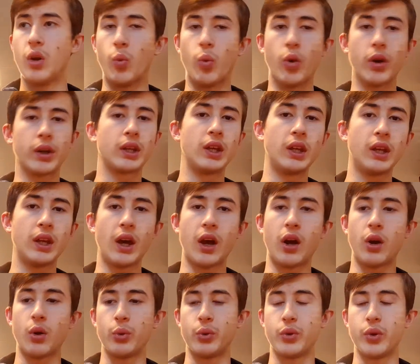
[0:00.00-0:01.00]
working
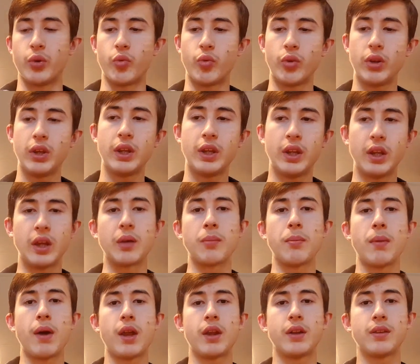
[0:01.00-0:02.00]
out, reading,
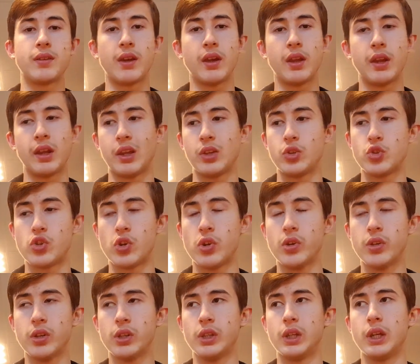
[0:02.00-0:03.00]
meditating,
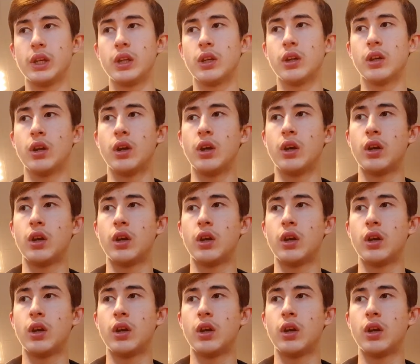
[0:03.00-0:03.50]
journaling,